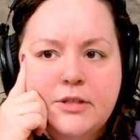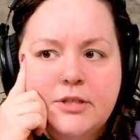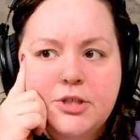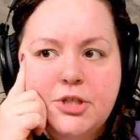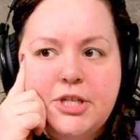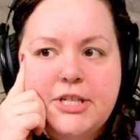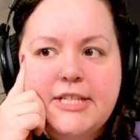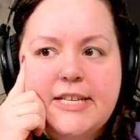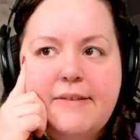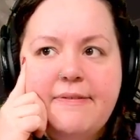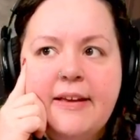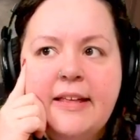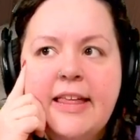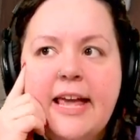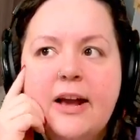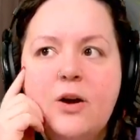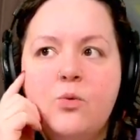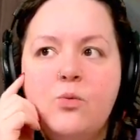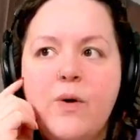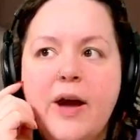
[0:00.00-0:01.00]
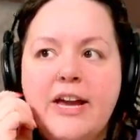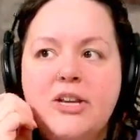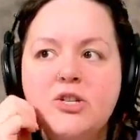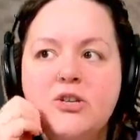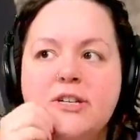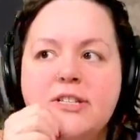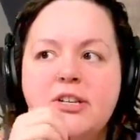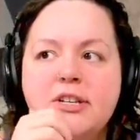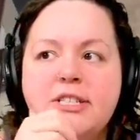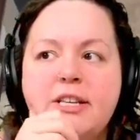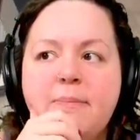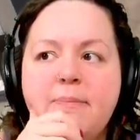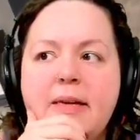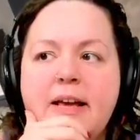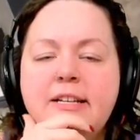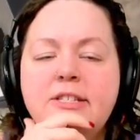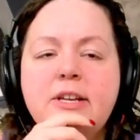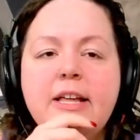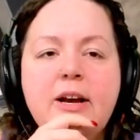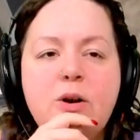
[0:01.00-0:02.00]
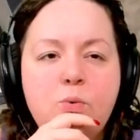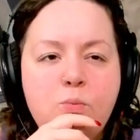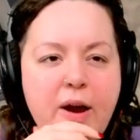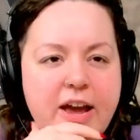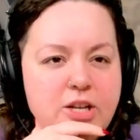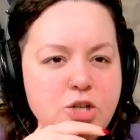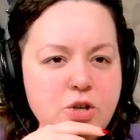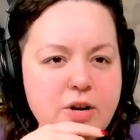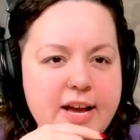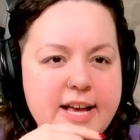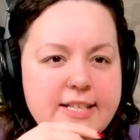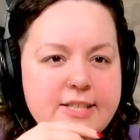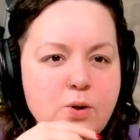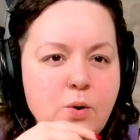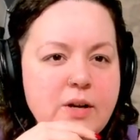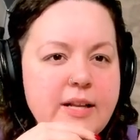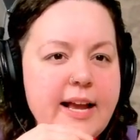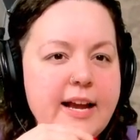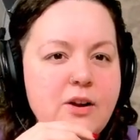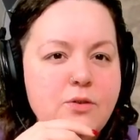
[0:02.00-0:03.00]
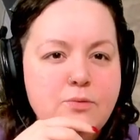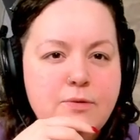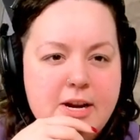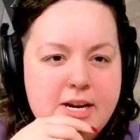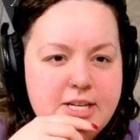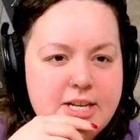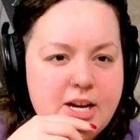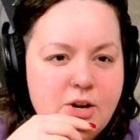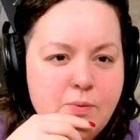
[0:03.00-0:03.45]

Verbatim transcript: She's giving like a waitress or something. So like waitress or like a retail